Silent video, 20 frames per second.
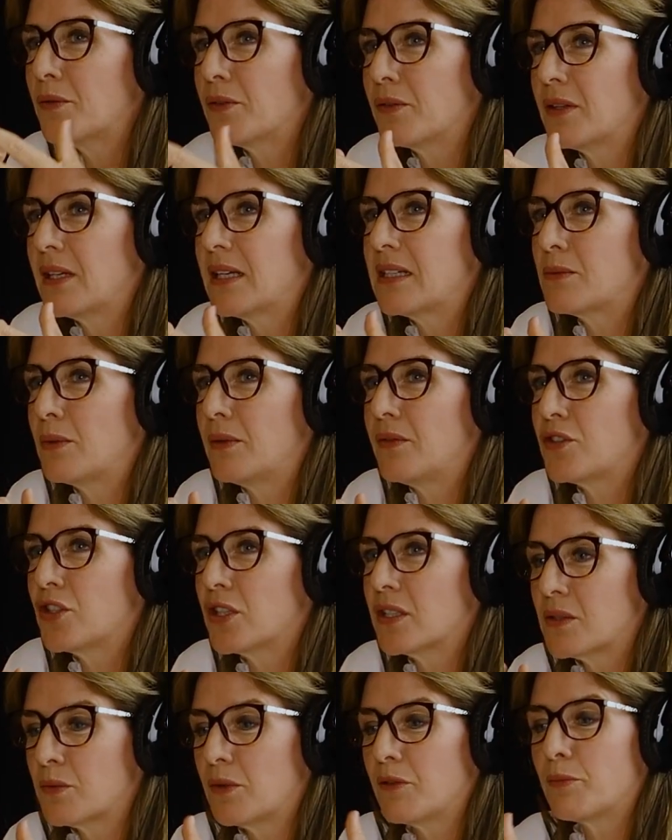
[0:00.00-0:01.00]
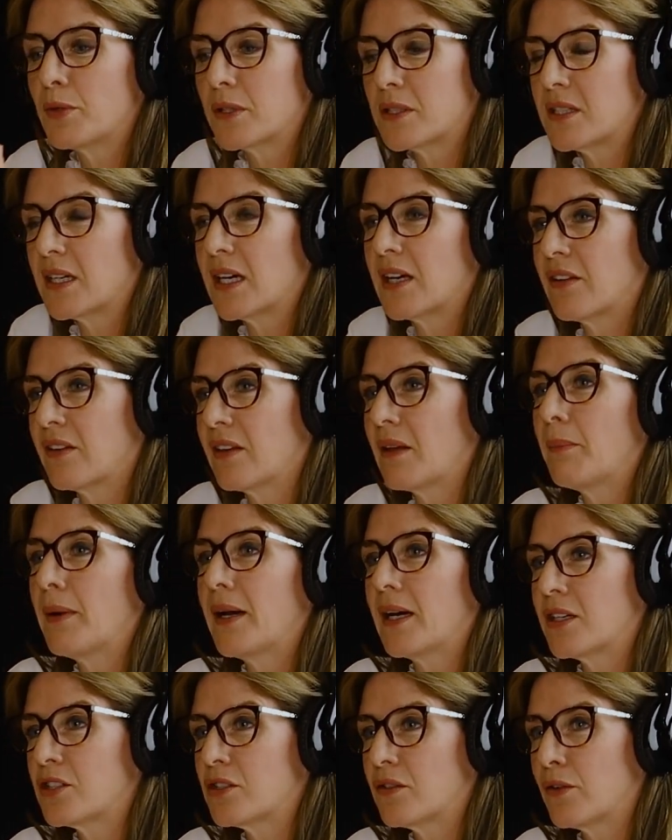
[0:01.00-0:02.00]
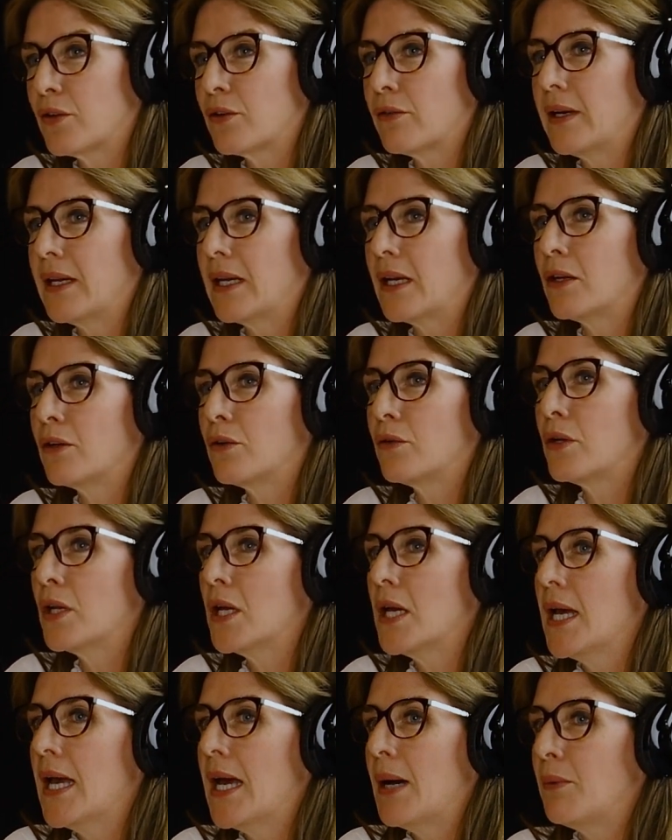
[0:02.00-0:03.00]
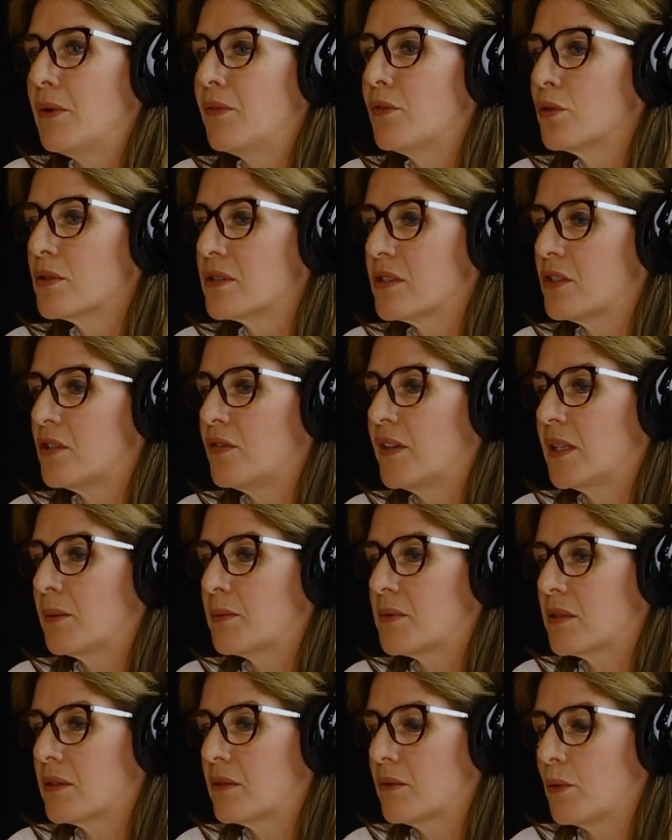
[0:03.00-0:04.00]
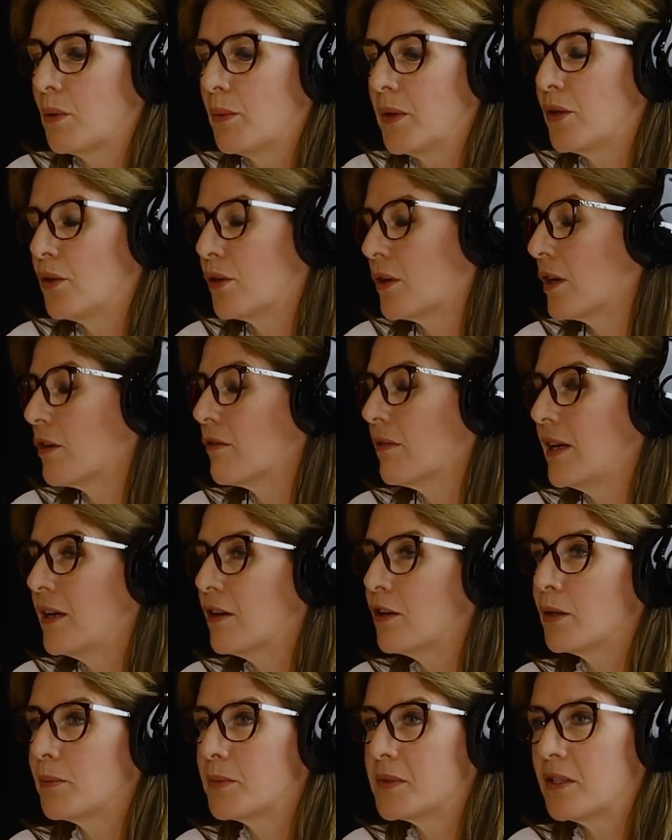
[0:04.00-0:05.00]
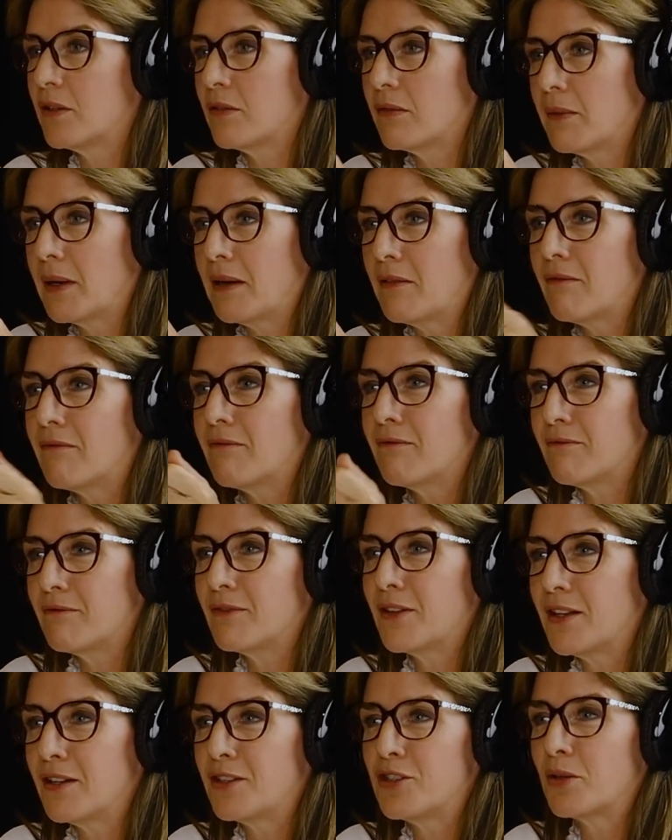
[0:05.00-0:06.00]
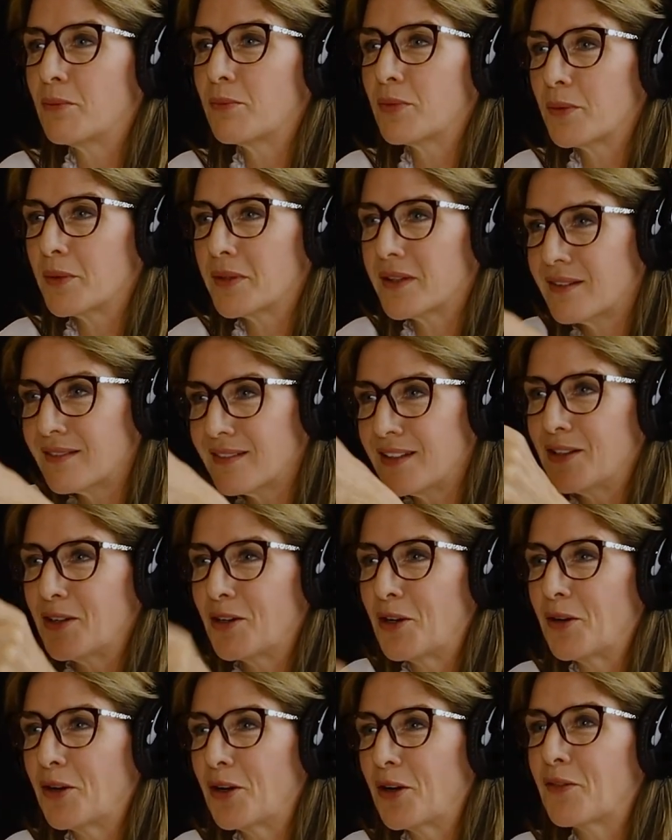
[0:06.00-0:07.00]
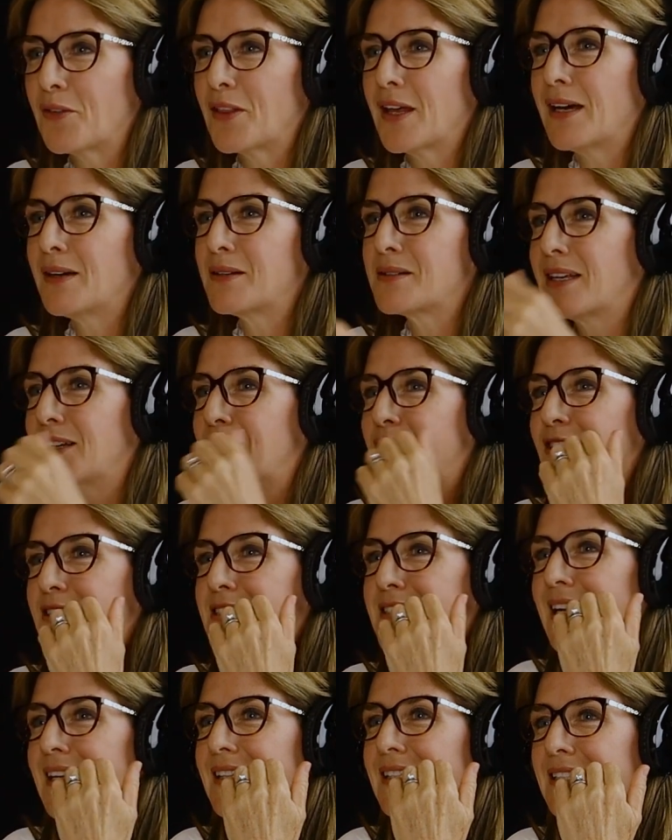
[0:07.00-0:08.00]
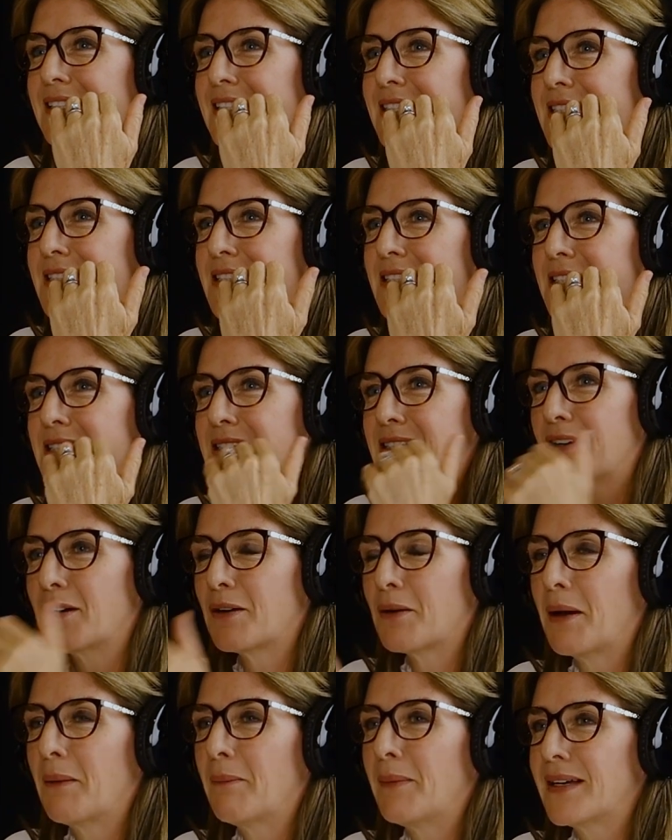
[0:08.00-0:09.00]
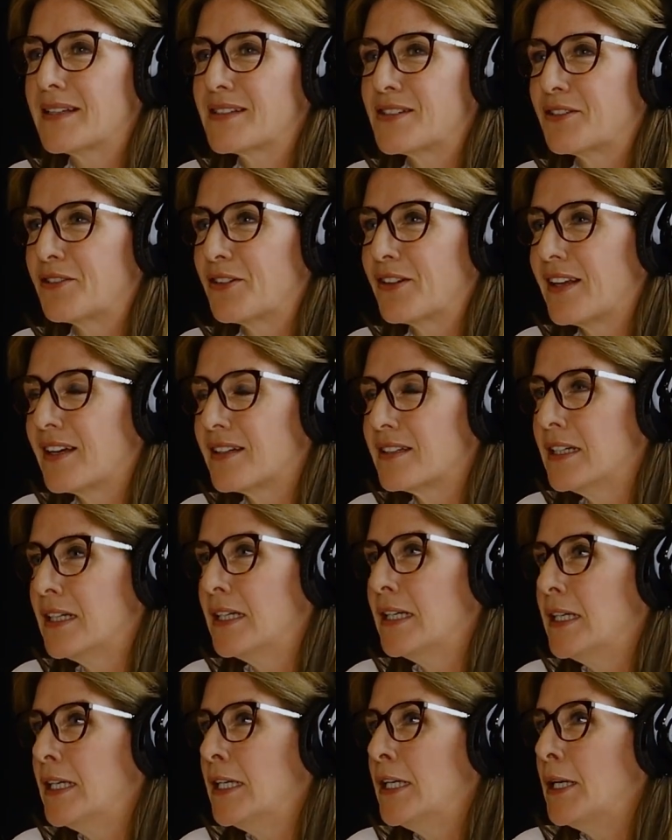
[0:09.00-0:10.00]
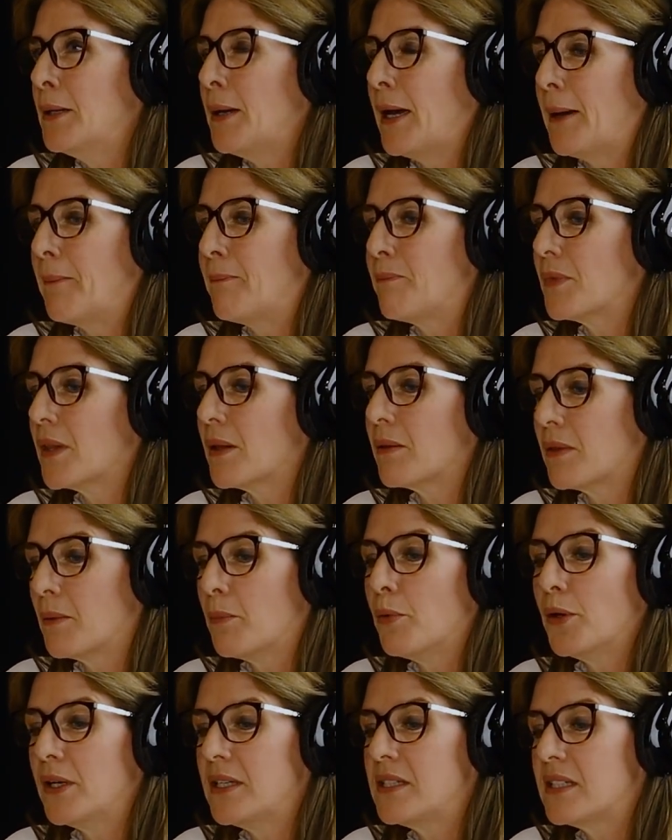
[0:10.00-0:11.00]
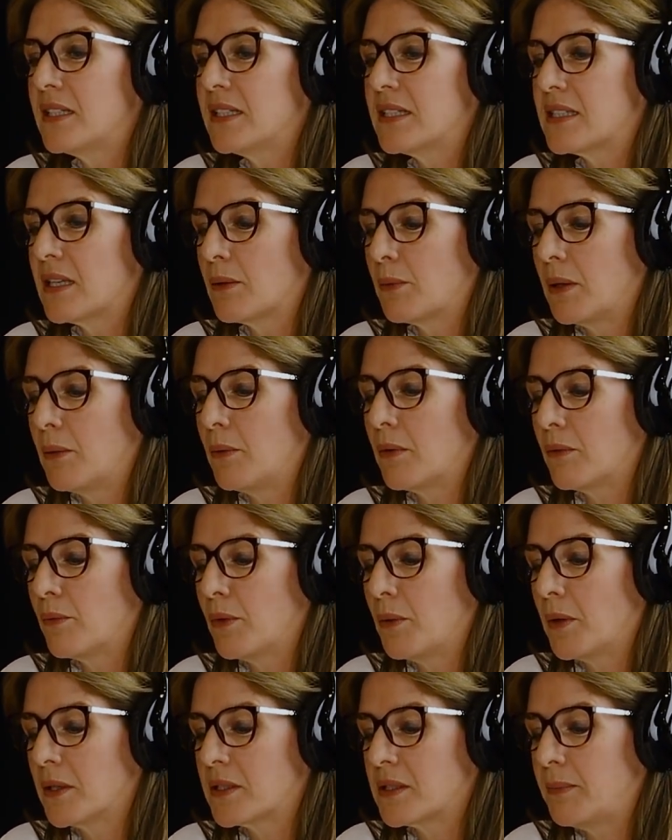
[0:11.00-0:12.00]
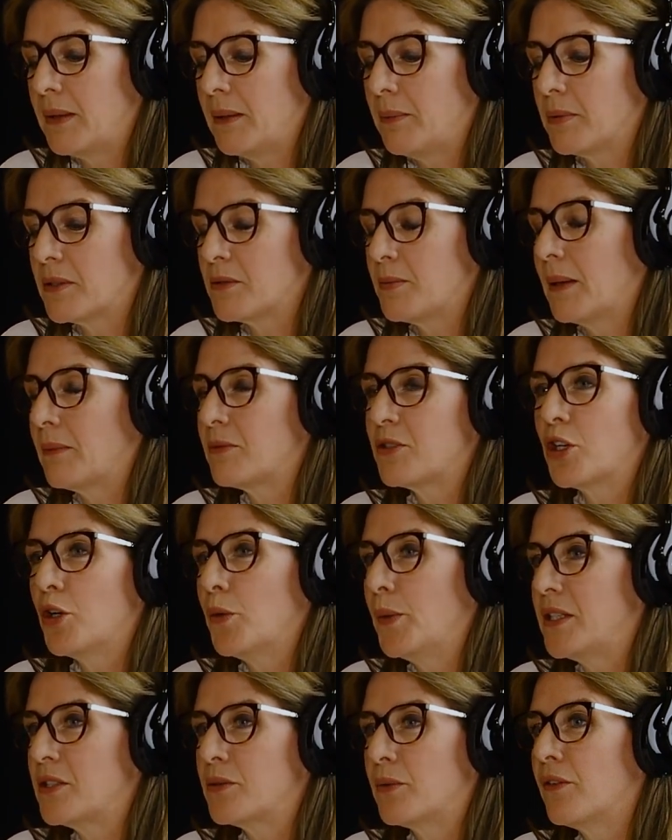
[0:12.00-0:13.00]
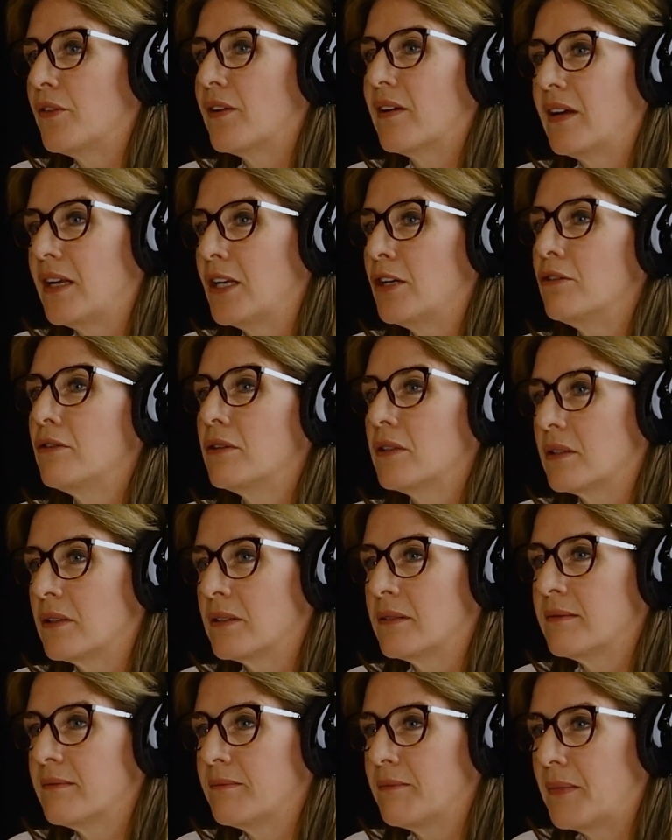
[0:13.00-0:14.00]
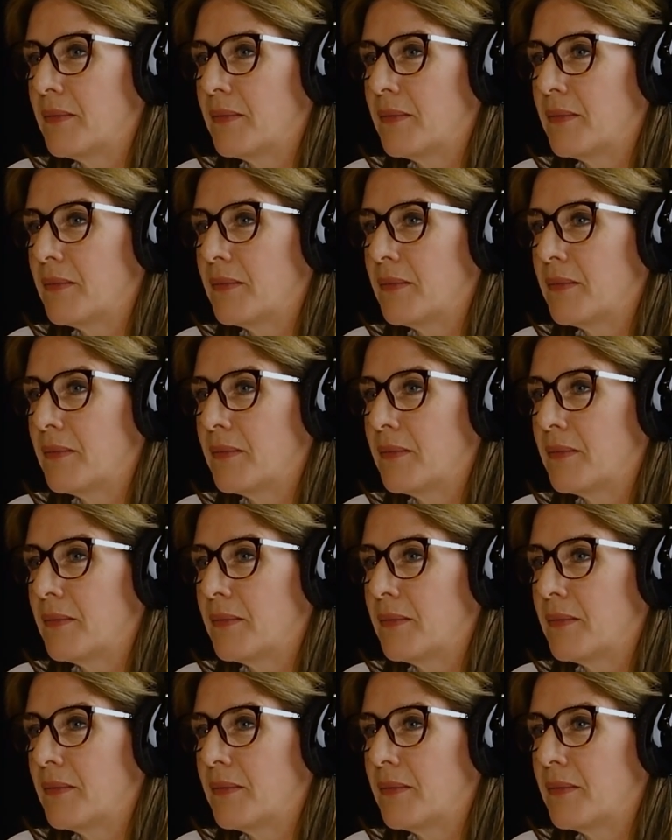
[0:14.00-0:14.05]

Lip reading: of the things we've done is we've put together that package of a green loan. We've also developed what we call our green hubs. You may the jumper with going over the house. Angela Scanlon is our ambassador on that. The point is that we want to be able to go into a very local